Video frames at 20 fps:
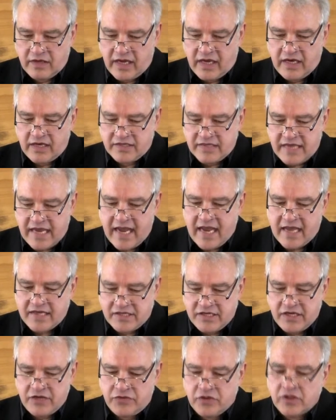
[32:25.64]
And as
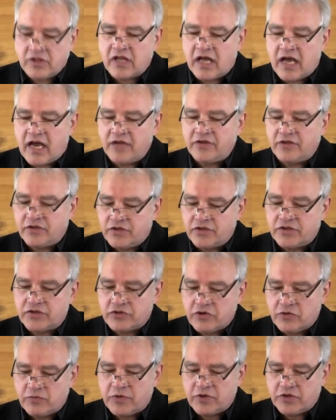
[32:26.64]
as in the lie that the
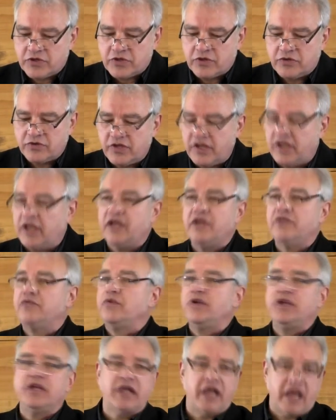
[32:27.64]
serpent told to
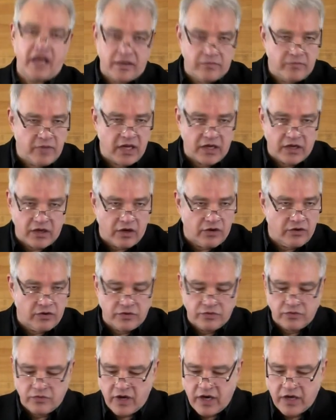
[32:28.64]
Eve, we can't make
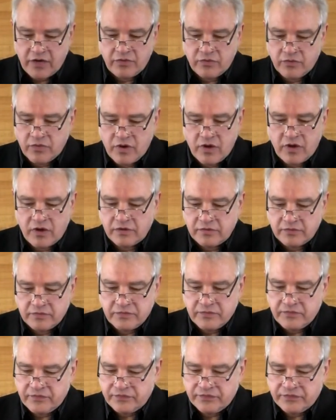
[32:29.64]
our own right and wrong.